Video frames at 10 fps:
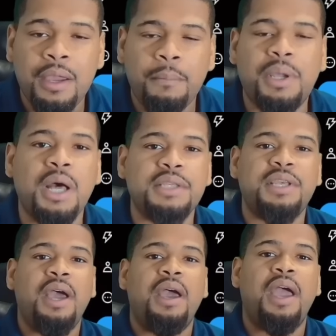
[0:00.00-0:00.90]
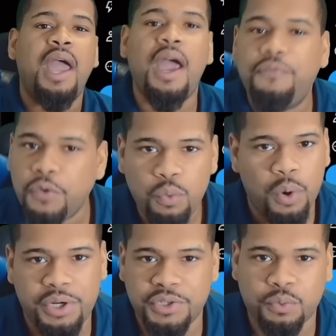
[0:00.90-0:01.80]
because
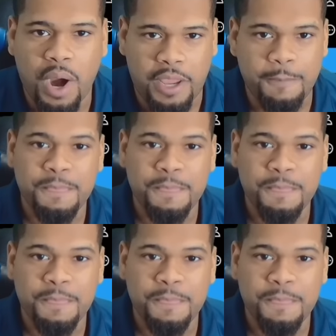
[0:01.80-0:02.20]
everyone is right.